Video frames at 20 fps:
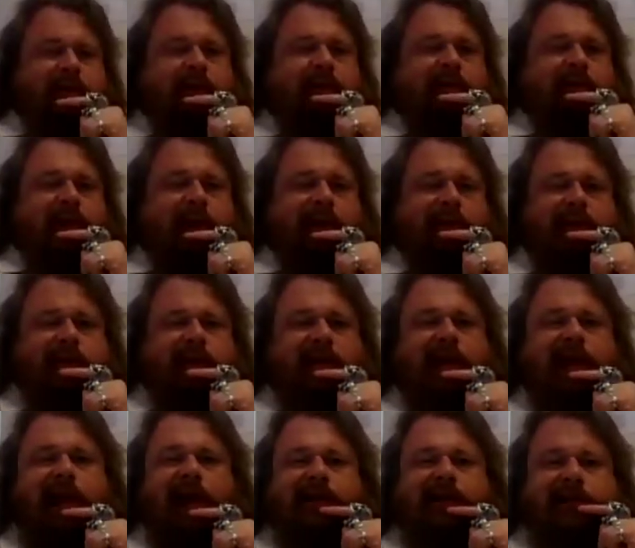you
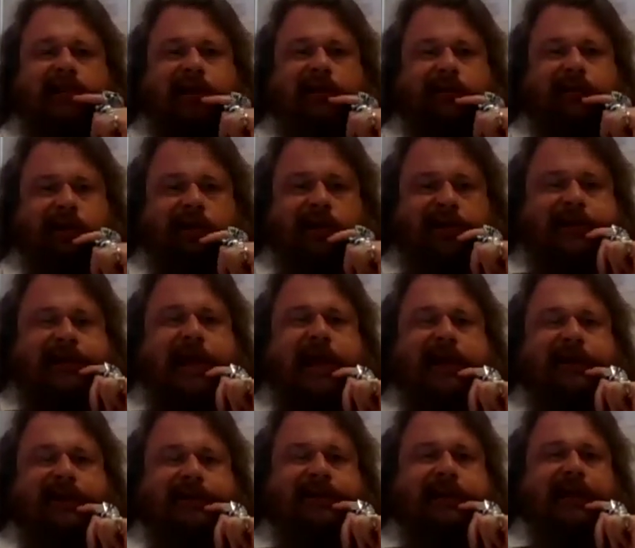get to your own
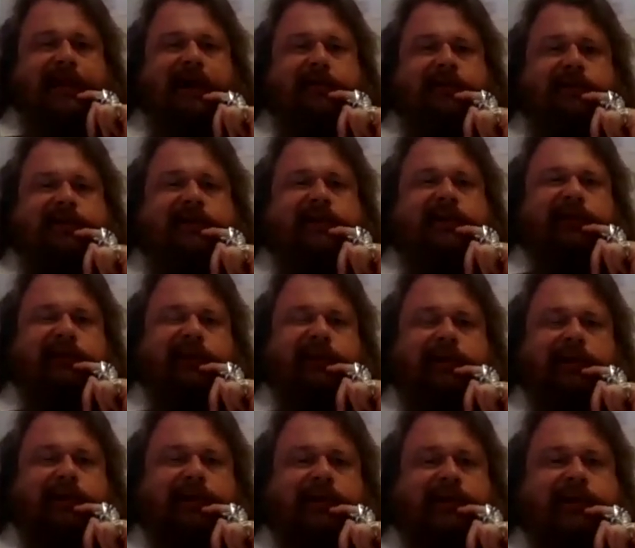styles then? How did you
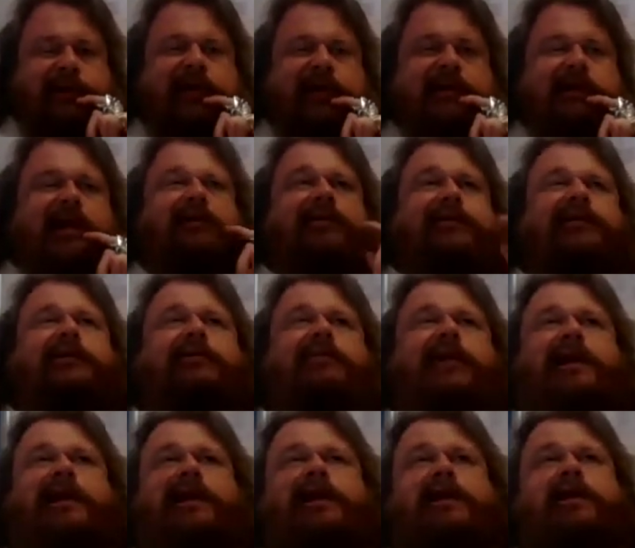develop your own styles? How did you
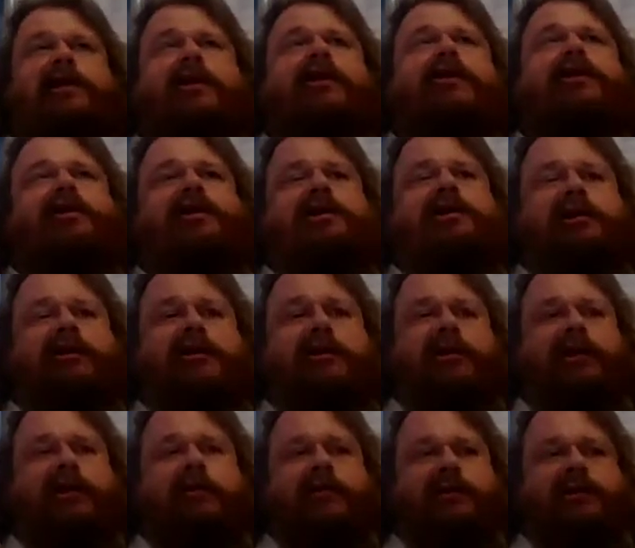make it yours so
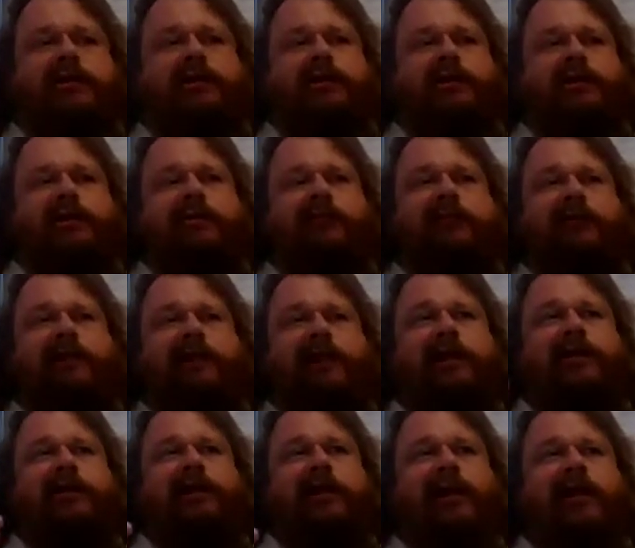that it wasn't
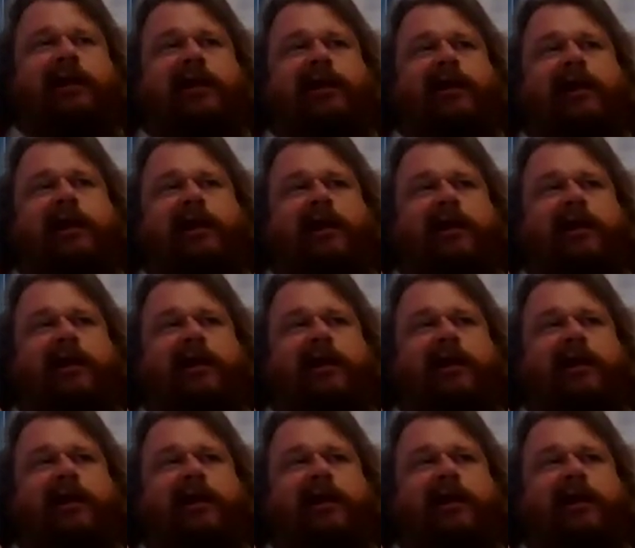something that